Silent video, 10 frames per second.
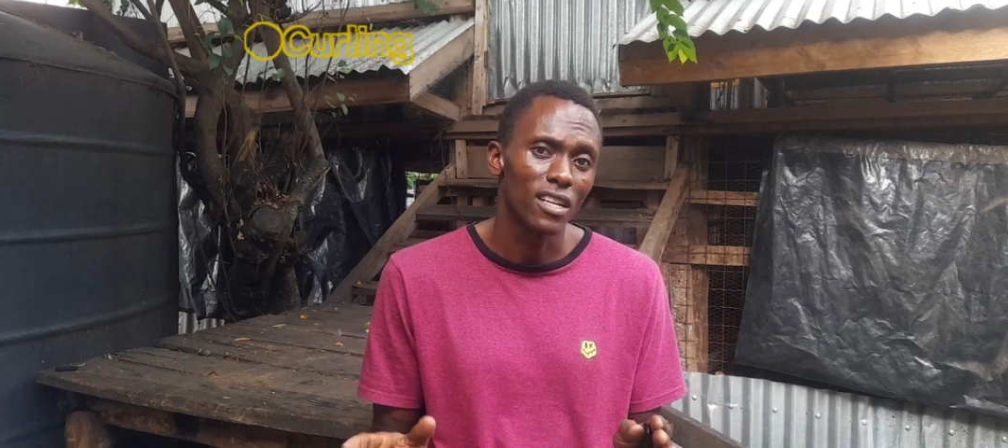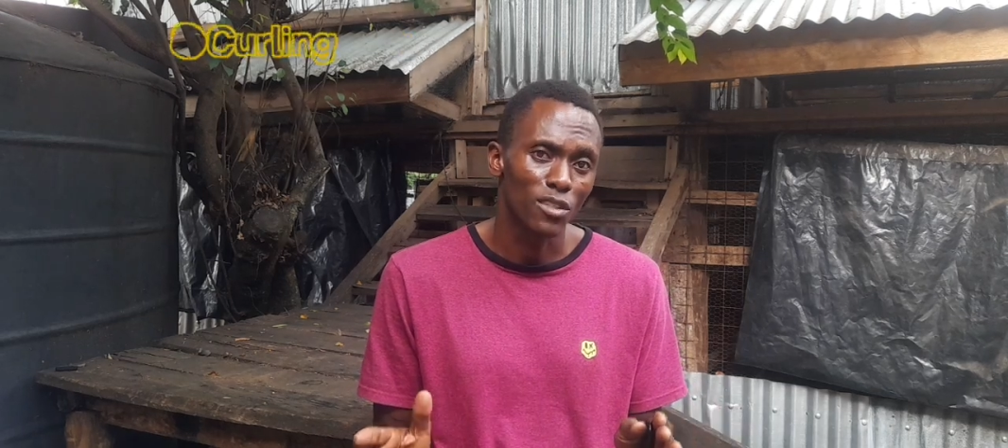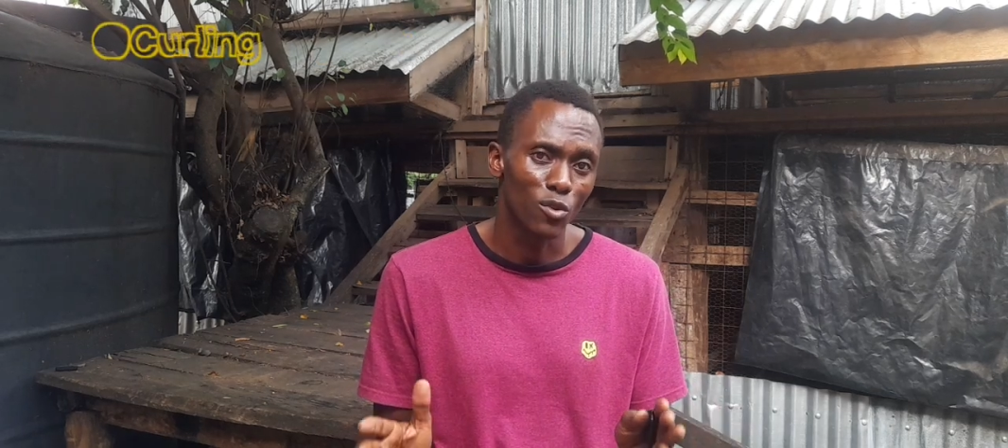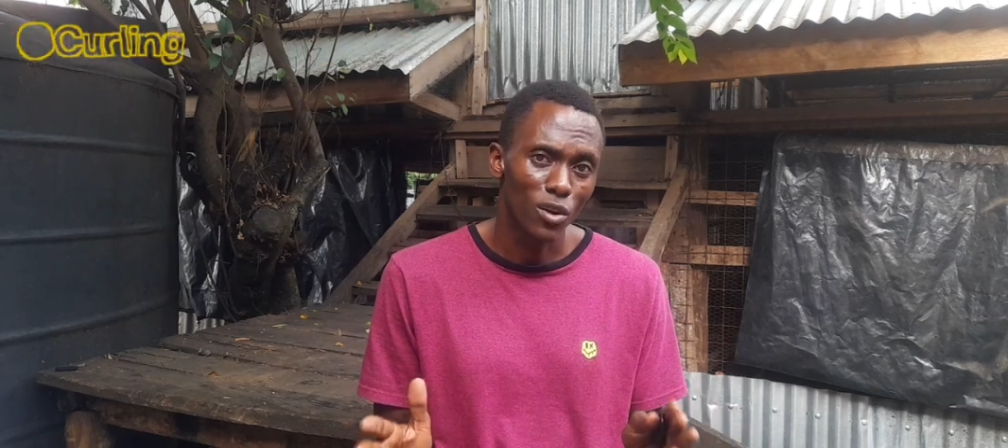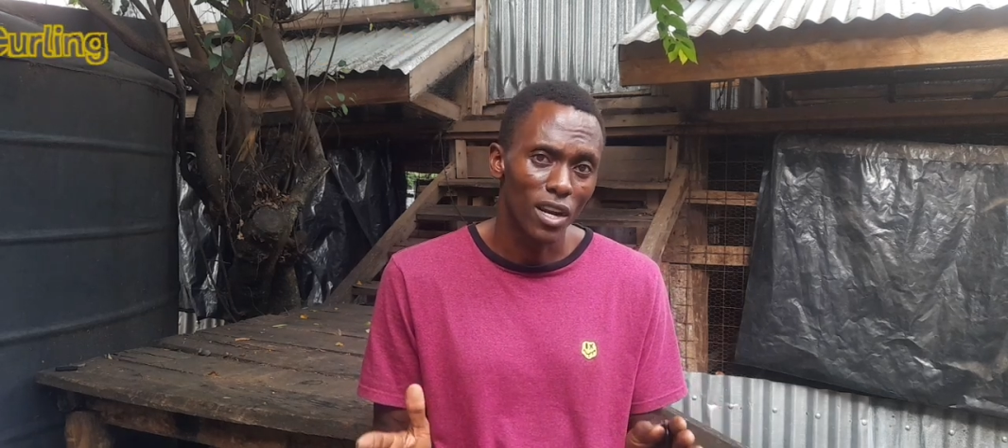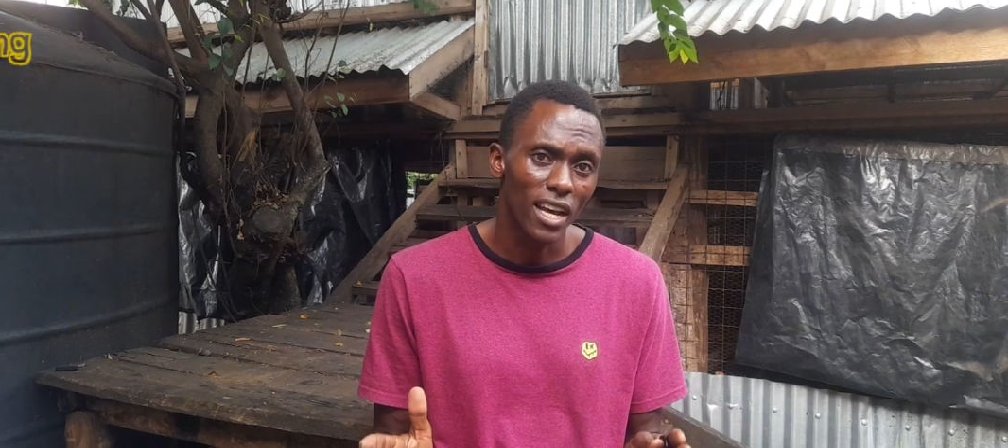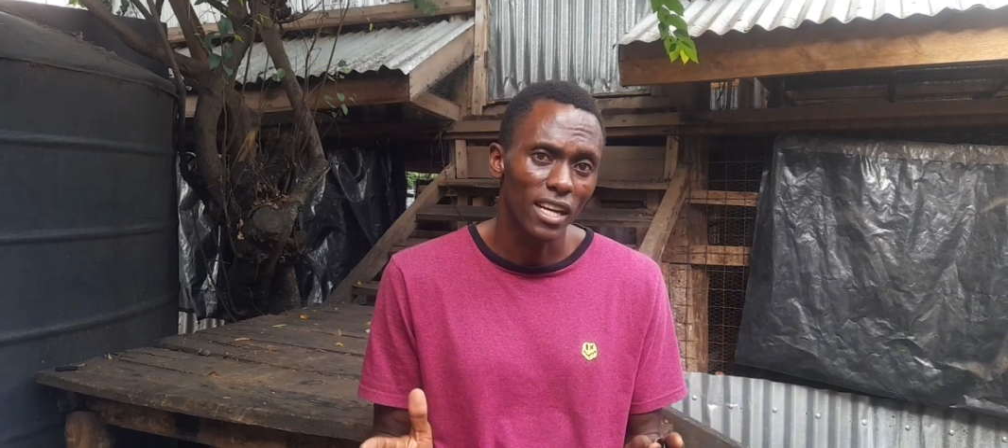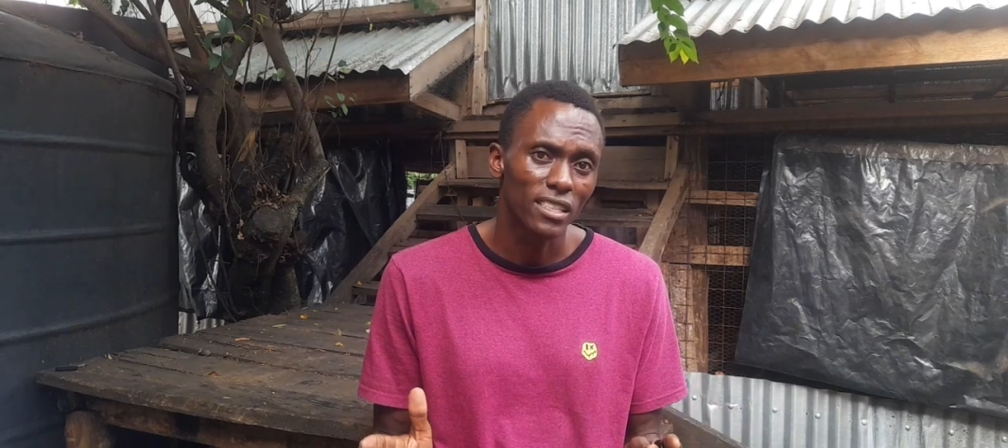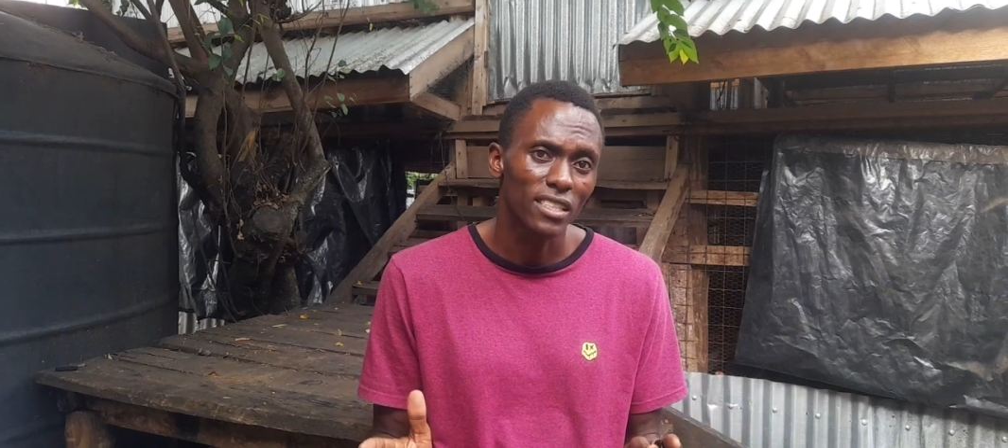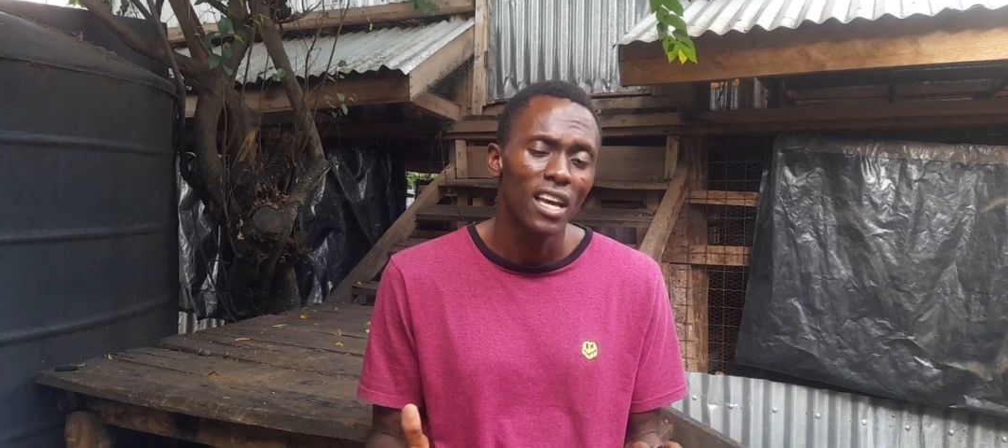as good
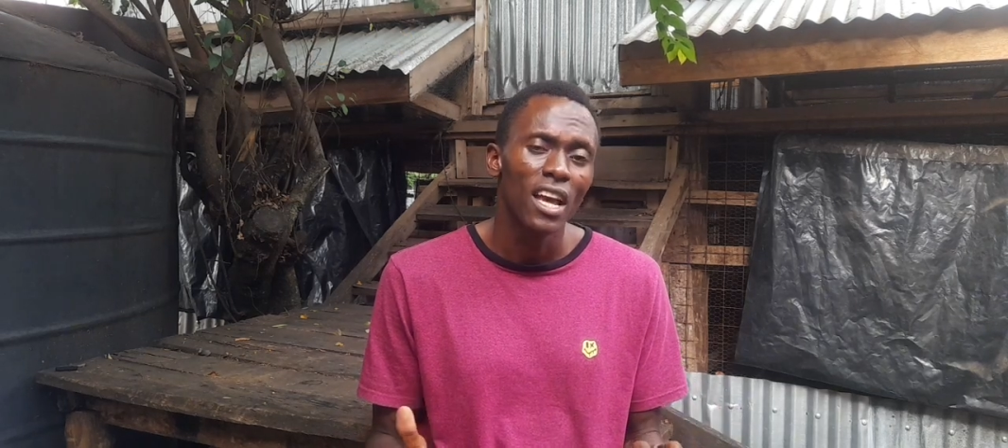layers,